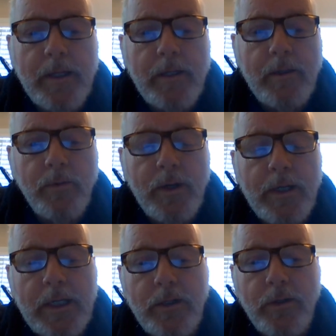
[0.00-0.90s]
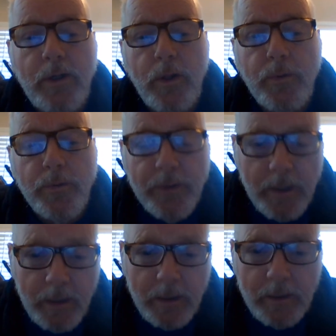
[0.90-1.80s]
getting trying to get you closer
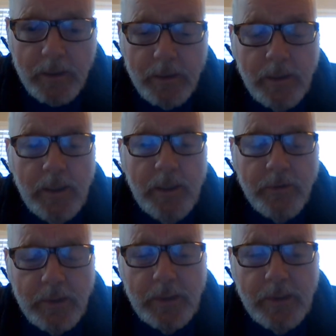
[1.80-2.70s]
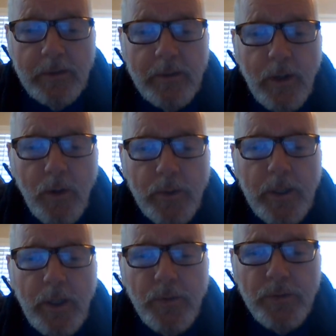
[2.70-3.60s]
to God, Jesus, the Holy
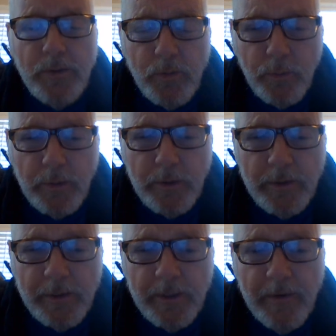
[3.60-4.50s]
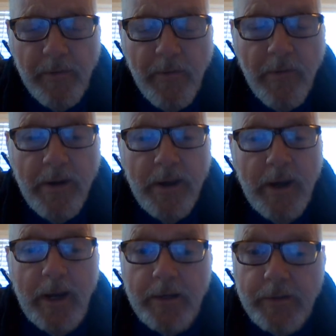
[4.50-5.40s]
Ghost, and His Word.
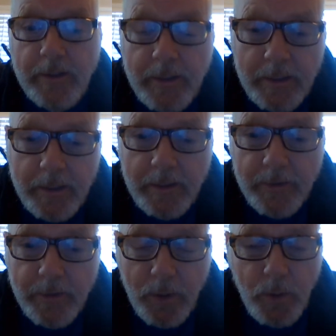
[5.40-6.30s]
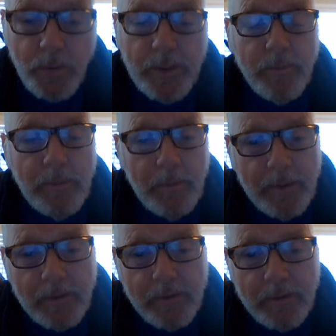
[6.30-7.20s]
You can get it on your own. That's my
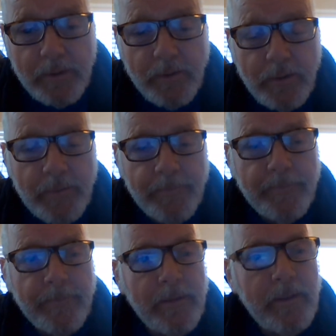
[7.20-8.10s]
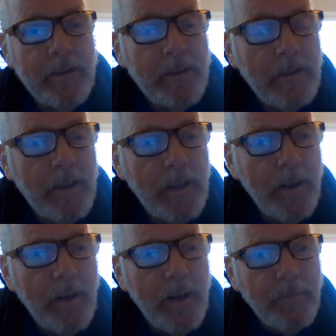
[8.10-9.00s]
message.
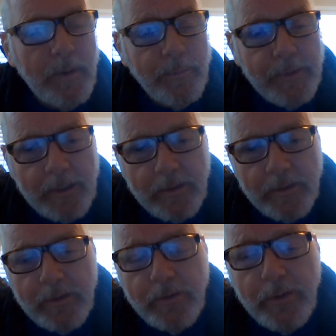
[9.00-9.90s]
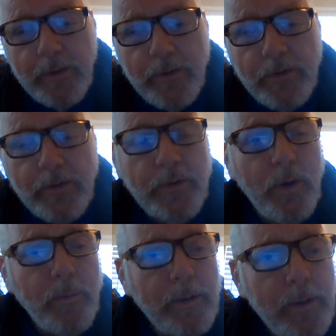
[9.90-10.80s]
But because the church is so